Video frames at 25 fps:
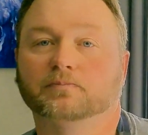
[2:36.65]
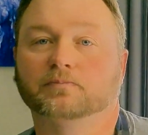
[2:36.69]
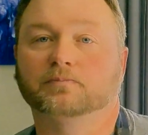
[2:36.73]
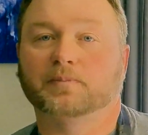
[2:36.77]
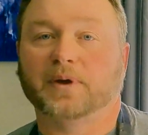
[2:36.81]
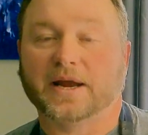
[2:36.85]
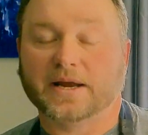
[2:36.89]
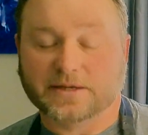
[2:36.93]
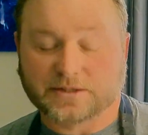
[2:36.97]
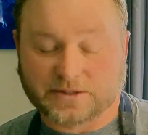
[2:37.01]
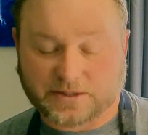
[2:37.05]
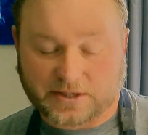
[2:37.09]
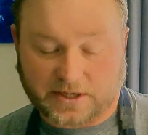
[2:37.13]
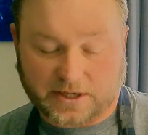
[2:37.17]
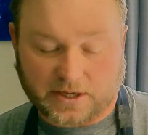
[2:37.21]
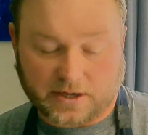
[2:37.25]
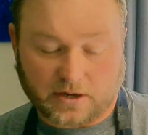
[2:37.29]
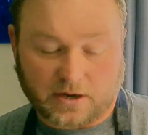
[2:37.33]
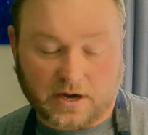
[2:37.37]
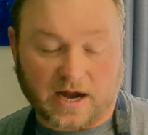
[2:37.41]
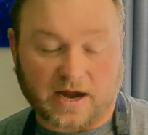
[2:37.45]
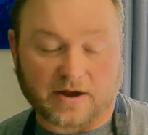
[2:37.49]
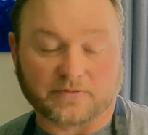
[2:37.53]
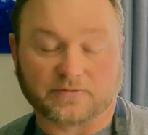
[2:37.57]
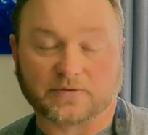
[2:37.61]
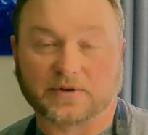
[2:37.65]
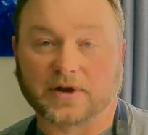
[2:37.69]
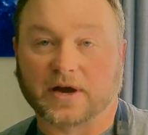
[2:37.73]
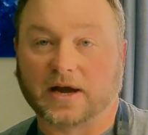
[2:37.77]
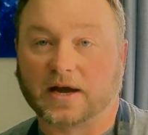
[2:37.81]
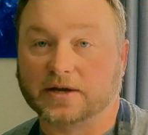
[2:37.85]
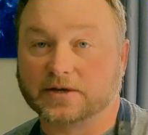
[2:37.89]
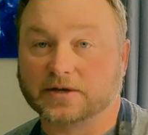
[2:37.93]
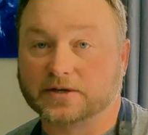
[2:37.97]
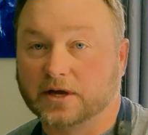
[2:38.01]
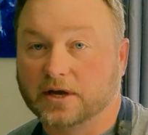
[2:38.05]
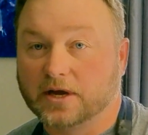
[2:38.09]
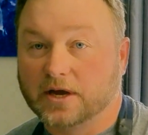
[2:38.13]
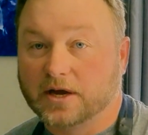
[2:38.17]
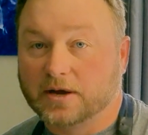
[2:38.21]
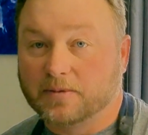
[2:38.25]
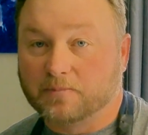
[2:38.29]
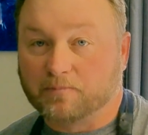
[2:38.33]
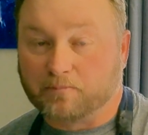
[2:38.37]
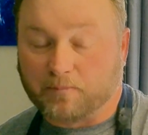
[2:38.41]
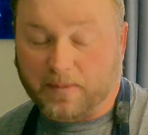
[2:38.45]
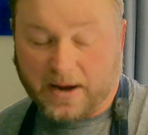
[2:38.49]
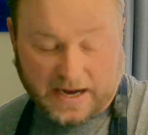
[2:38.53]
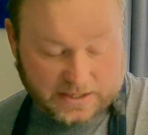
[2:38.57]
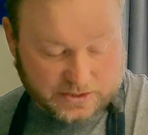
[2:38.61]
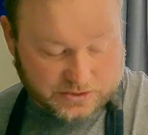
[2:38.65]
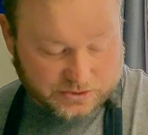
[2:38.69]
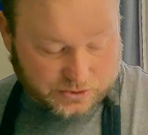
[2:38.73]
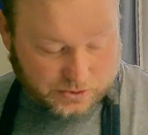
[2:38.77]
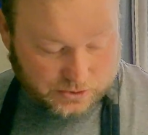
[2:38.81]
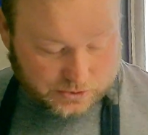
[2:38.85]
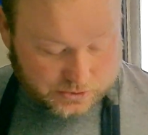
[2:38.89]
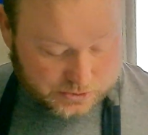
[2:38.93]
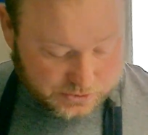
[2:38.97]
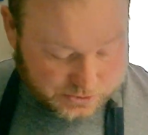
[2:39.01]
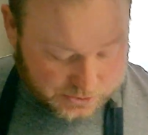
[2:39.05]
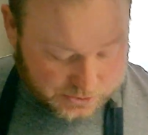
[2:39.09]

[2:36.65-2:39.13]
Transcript: paints here. I've got Master's